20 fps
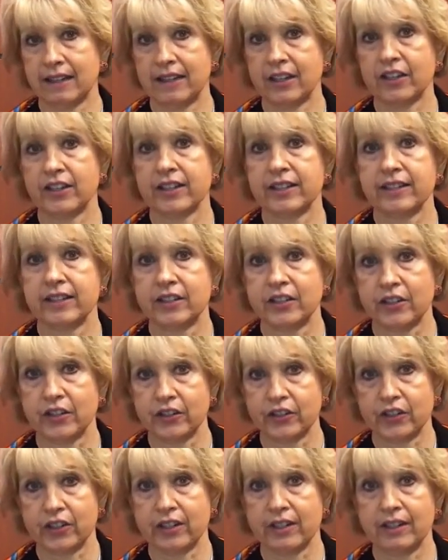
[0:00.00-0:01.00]
at their
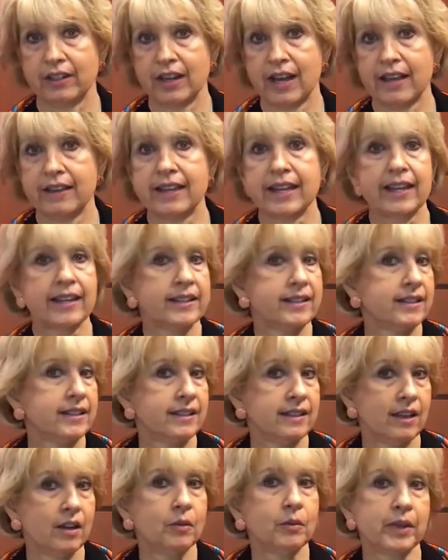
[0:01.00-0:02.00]
institution, I think
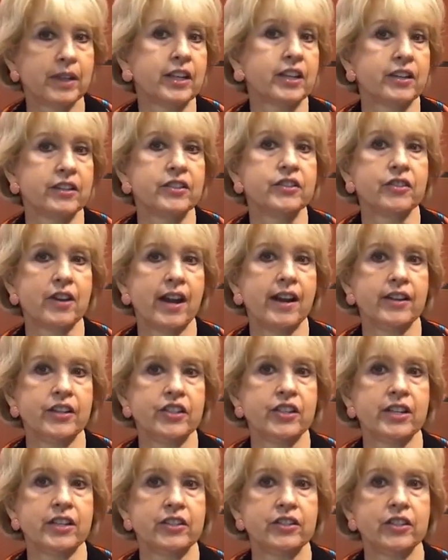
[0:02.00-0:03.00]
is a really good
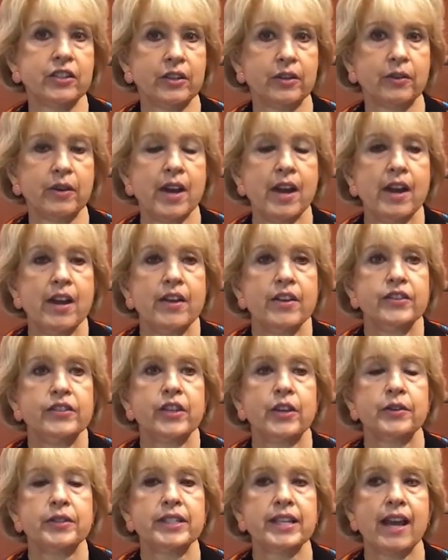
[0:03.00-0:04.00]
strategy too.
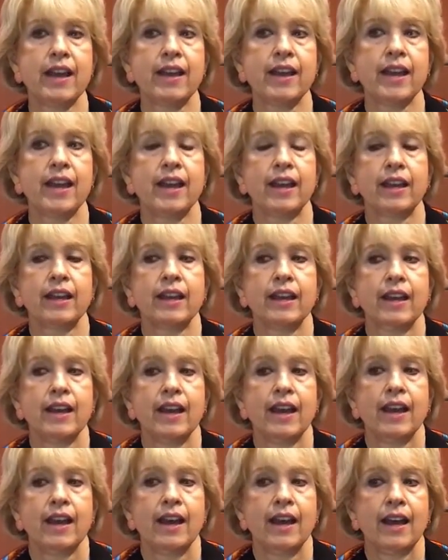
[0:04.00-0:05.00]
So saying,
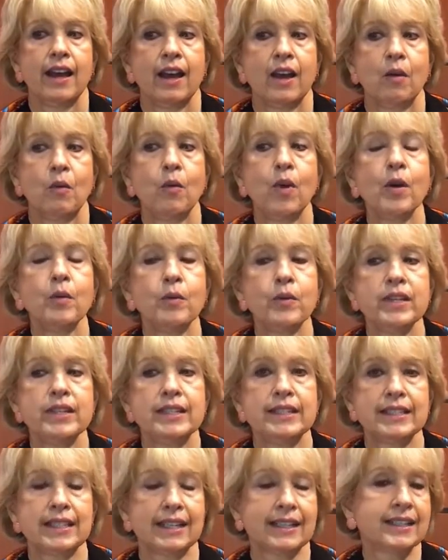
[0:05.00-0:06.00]
what
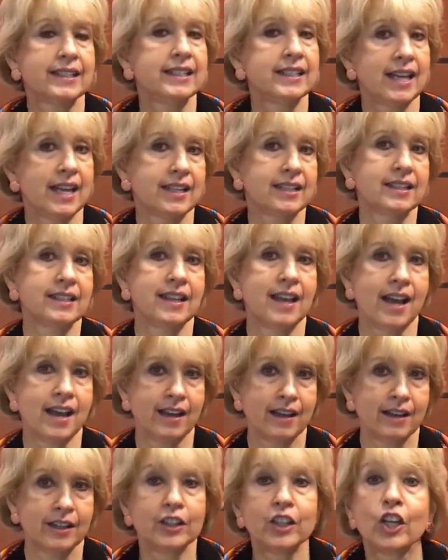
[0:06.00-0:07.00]
would success
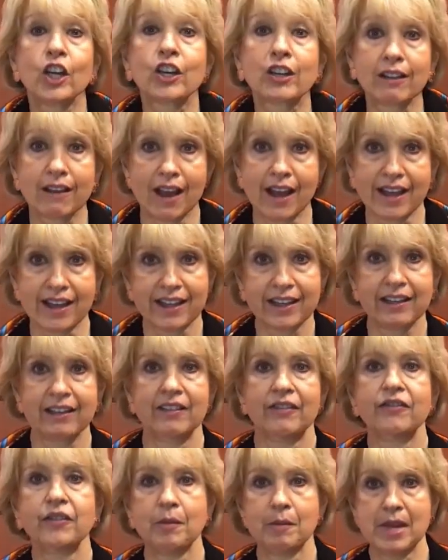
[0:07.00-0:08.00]
like look like
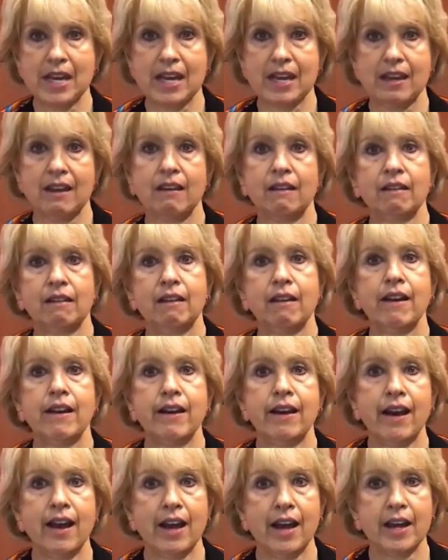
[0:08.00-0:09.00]
for me
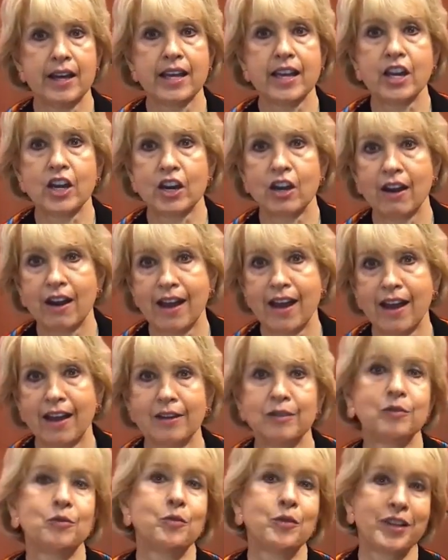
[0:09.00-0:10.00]
uh, here
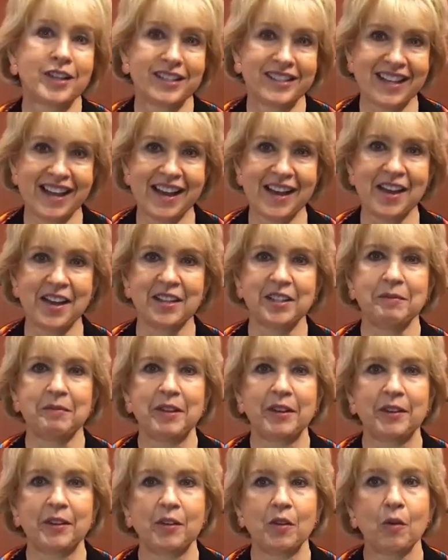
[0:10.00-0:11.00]
at Wills Eye
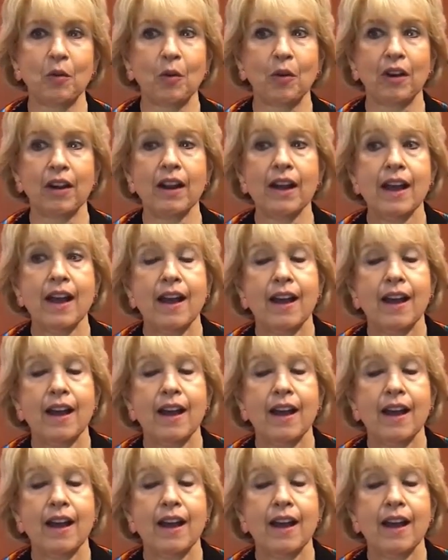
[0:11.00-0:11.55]
Hospital, or